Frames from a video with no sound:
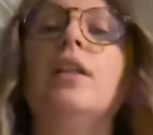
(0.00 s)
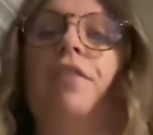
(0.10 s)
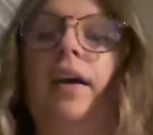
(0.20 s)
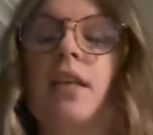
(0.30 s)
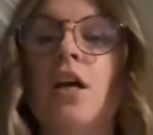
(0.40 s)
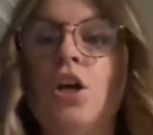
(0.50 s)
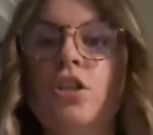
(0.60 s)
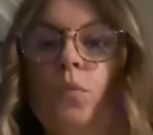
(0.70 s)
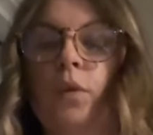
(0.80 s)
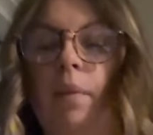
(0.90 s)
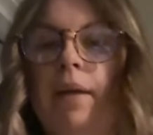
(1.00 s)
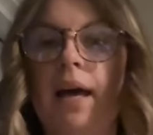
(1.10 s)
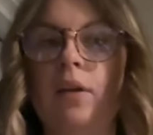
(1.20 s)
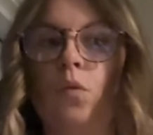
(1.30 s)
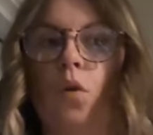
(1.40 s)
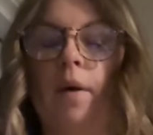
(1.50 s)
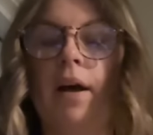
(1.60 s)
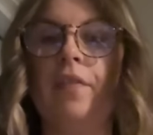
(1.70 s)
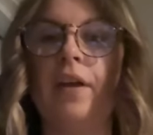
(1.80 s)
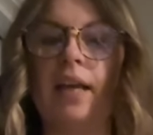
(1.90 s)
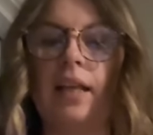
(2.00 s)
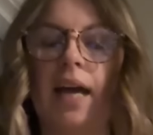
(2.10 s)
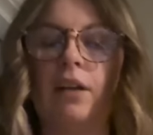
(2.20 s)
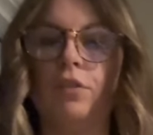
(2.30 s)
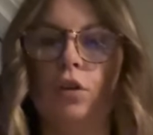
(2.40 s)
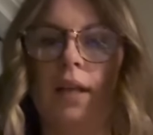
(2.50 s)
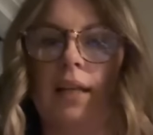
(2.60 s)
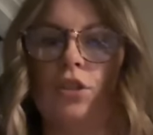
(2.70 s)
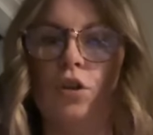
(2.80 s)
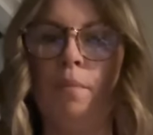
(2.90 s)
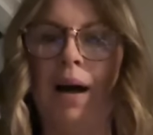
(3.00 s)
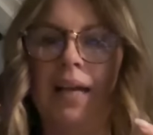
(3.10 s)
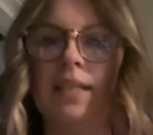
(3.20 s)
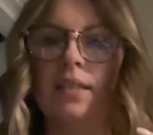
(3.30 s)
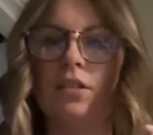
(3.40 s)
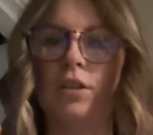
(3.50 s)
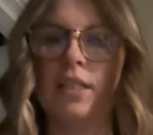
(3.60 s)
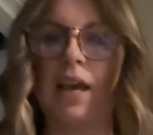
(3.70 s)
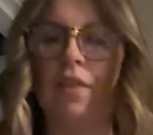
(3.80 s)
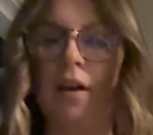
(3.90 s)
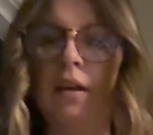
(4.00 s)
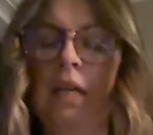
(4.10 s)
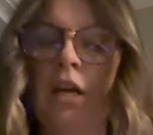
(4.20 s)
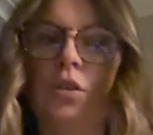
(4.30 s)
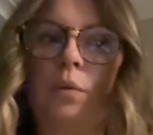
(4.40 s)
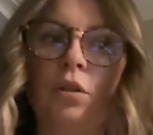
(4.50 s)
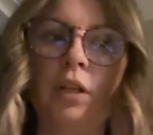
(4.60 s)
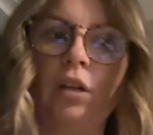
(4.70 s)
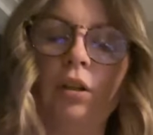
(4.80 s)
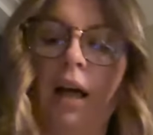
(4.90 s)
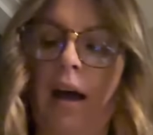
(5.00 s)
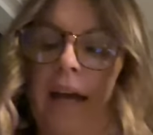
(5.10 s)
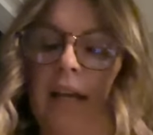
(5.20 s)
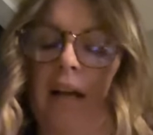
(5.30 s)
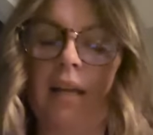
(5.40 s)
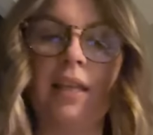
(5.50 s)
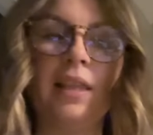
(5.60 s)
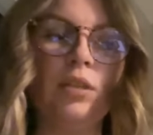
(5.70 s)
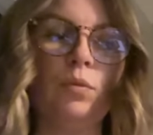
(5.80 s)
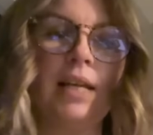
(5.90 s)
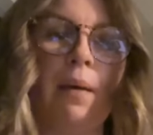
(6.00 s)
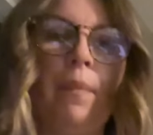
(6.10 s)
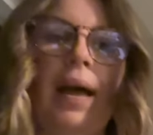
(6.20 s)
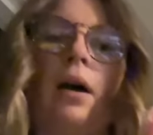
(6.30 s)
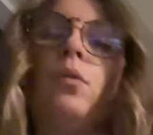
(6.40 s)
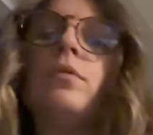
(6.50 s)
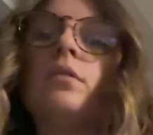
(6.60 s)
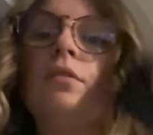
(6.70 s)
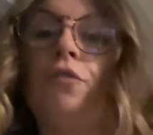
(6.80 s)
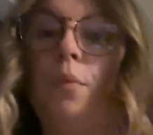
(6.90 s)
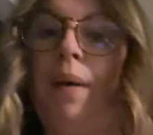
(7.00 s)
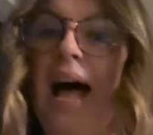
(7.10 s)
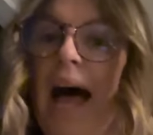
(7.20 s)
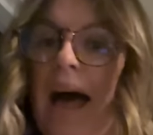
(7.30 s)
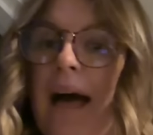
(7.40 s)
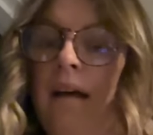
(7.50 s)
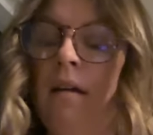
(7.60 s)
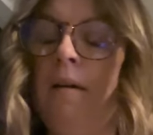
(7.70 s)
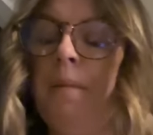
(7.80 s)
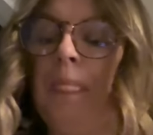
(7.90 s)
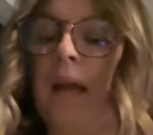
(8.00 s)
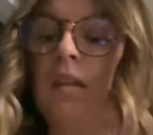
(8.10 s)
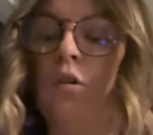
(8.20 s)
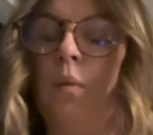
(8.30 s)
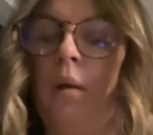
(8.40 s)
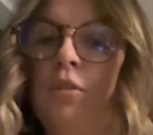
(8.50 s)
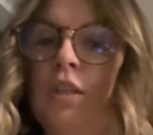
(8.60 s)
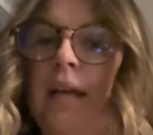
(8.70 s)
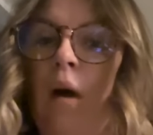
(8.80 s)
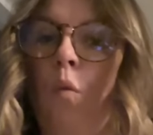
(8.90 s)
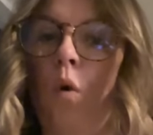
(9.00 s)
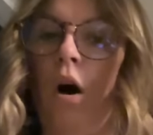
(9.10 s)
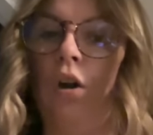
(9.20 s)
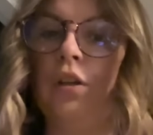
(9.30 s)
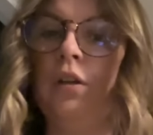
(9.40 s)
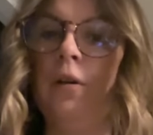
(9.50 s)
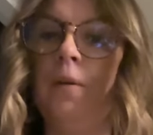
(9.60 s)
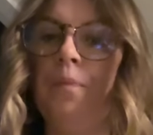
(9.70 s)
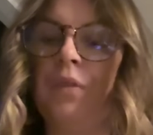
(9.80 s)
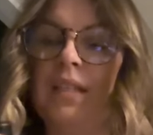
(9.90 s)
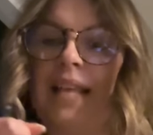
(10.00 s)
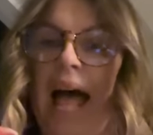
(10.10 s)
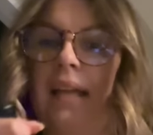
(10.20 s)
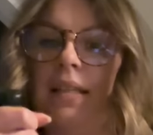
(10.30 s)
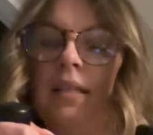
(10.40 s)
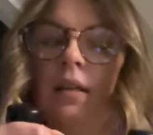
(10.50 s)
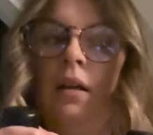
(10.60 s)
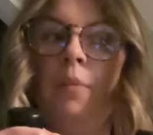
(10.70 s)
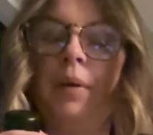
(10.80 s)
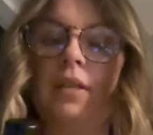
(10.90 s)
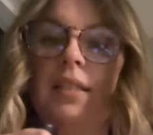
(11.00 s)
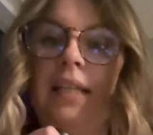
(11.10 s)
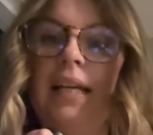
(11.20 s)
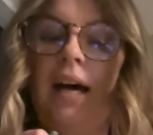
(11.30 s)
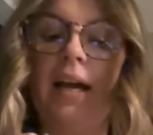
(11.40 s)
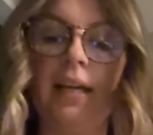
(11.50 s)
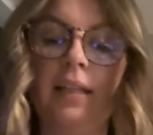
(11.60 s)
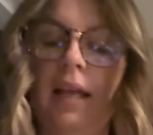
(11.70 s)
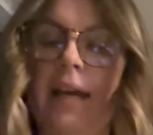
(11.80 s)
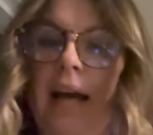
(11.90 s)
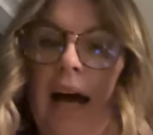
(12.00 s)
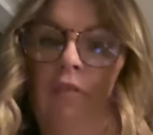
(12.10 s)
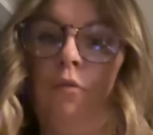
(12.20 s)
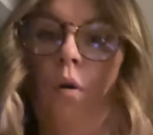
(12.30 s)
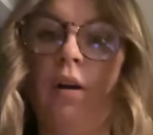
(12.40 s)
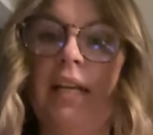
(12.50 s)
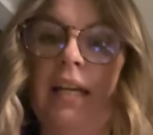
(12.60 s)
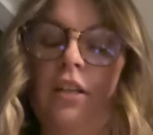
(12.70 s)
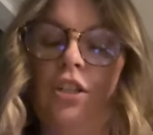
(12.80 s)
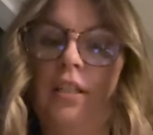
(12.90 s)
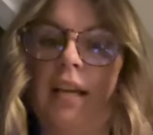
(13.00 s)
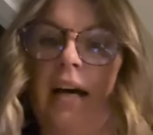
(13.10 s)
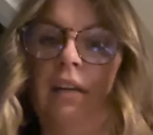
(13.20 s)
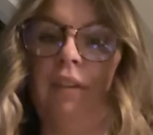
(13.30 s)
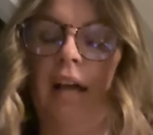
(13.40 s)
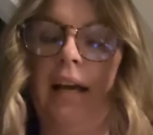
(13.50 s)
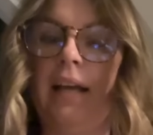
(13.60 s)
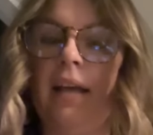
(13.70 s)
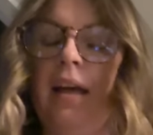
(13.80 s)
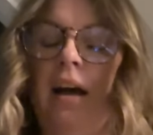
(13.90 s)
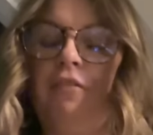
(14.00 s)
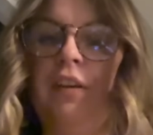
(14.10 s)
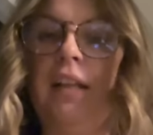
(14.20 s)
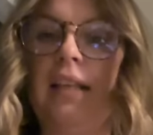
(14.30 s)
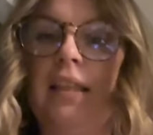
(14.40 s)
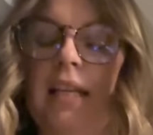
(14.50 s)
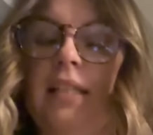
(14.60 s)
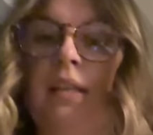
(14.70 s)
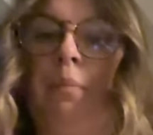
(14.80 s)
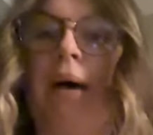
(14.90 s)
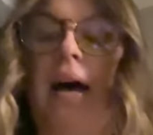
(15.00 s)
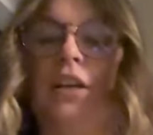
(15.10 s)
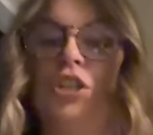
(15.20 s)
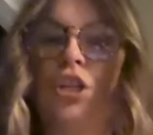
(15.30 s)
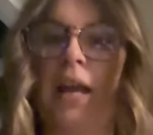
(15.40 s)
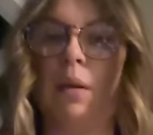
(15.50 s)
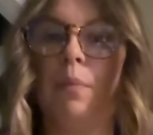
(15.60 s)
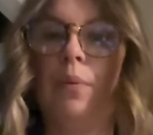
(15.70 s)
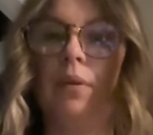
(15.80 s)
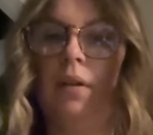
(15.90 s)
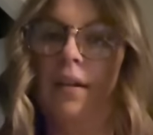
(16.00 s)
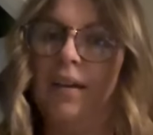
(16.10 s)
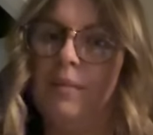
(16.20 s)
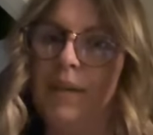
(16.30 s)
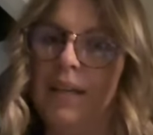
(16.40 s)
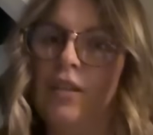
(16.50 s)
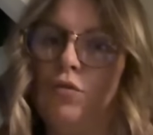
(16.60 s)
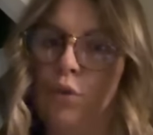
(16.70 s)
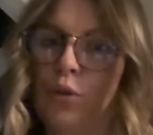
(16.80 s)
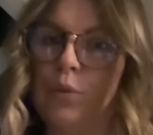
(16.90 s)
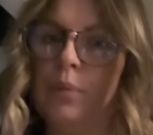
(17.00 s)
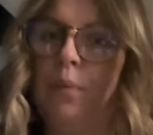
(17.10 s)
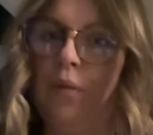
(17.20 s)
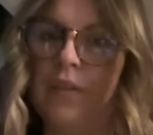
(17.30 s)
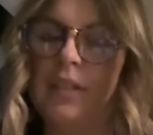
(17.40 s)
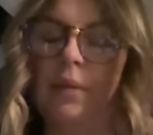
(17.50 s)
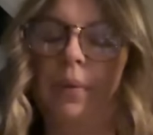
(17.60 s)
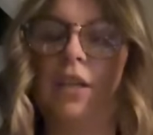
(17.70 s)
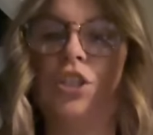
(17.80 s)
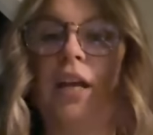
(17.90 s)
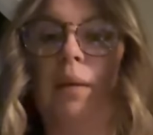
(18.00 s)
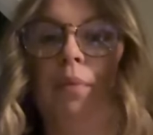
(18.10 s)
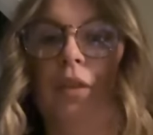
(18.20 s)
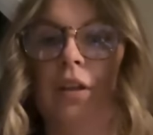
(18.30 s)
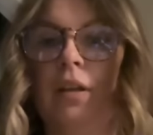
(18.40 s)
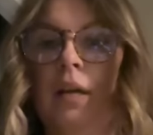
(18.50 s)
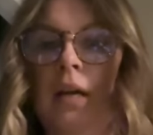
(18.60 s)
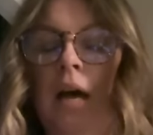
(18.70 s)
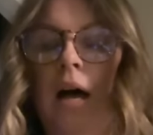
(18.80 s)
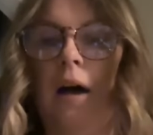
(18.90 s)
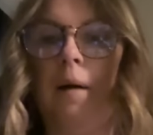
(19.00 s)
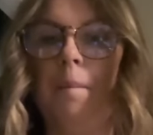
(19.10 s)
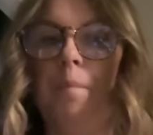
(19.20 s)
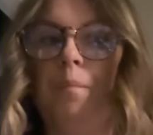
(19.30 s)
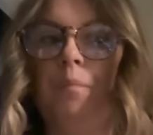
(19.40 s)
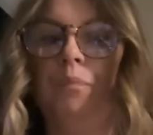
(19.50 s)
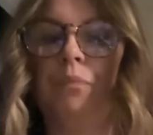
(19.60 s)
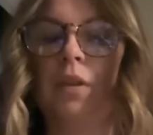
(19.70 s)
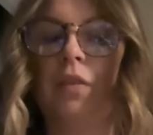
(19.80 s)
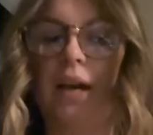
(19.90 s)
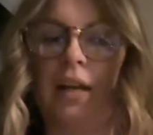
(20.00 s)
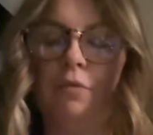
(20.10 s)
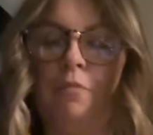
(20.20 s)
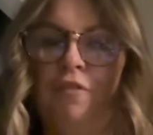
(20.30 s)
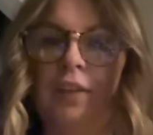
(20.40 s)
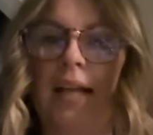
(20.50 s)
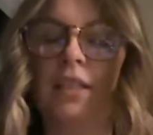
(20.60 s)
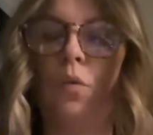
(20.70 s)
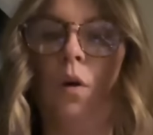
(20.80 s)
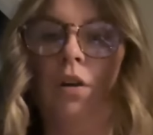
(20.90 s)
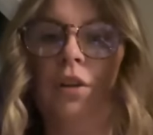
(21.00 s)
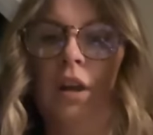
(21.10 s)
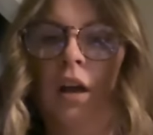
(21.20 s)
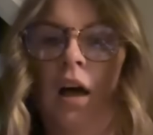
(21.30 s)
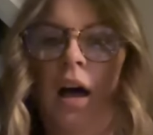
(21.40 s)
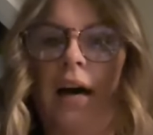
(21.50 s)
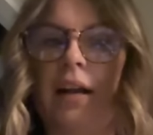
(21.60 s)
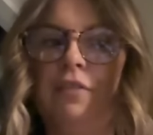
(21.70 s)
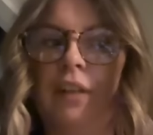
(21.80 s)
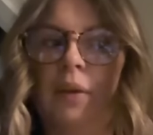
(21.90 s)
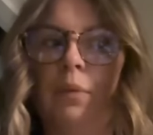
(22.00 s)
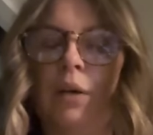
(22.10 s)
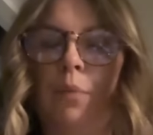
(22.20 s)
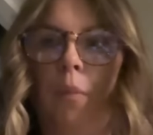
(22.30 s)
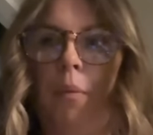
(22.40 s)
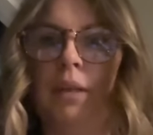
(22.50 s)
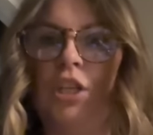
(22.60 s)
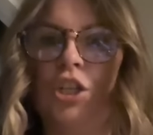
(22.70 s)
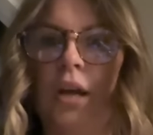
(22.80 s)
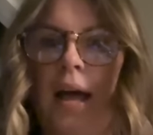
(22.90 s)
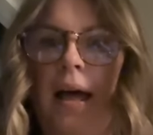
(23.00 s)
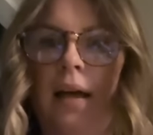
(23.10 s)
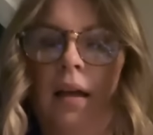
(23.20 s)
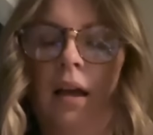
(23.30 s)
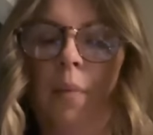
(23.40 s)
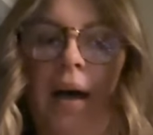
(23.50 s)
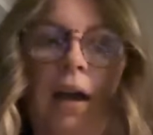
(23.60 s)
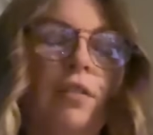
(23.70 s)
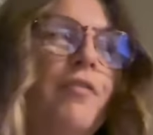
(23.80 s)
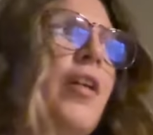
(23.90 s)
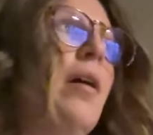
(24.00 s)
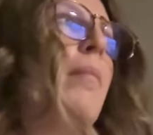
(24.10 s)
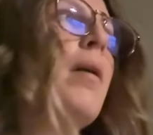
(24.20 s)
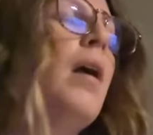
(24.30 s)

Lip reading: fast. Someone lent me a hand warmer that it kind of looked like 2 mice stuck together. So I was looking online, and I think these were £10 for a pair. And I thought, well, I'm just going to get one set, because Lee and I can, like, have one each. It's kind of like, I feel like this is a better shape. I mean, it's rude, but this is a better shape than the kind of flatter one. And I feel like we could probably share a pair of them.